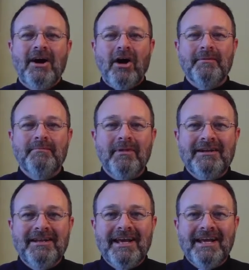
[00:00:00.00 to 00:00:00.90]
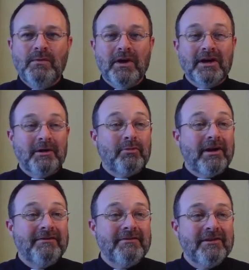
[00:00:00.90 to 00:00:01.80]
On Monday, we're going to
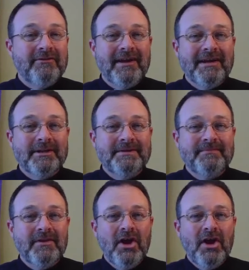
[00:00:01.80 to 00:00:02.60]
pray for the family.